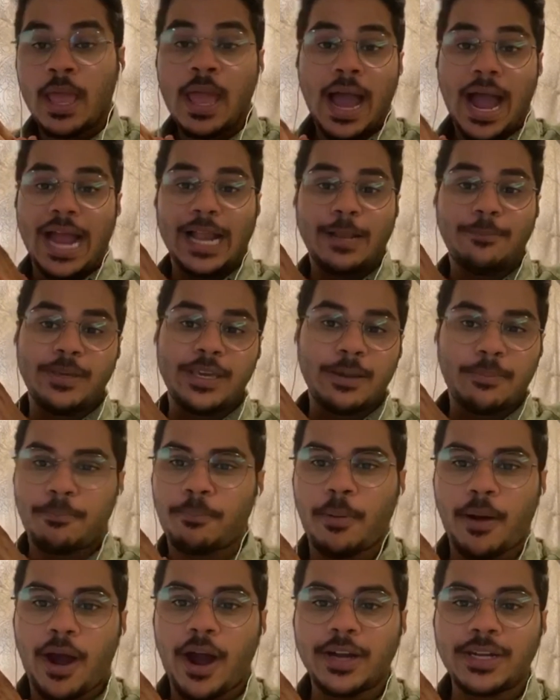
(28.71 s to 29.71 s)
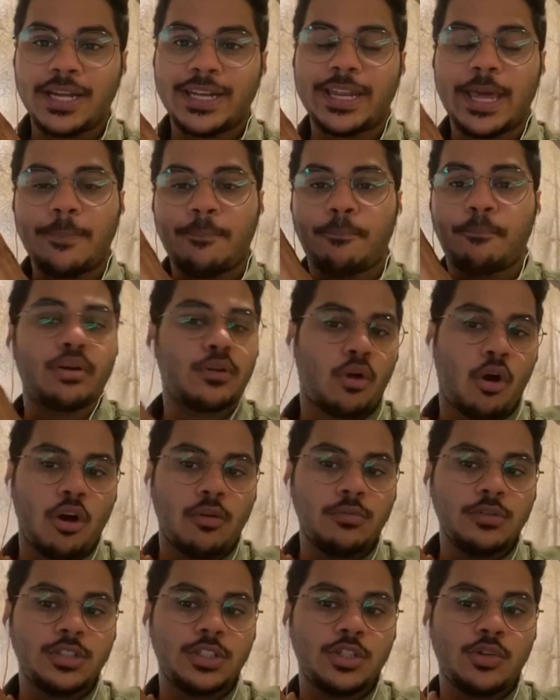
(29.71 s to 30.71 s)
I'll be a part and I
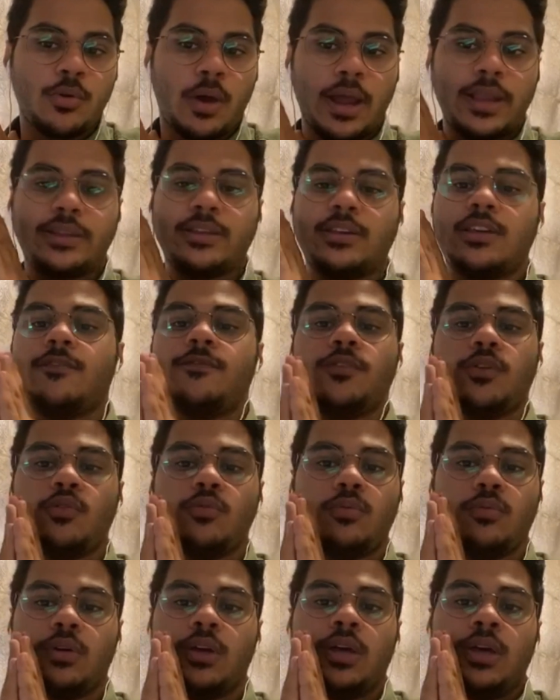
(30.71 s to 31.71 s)
promise you I'll give you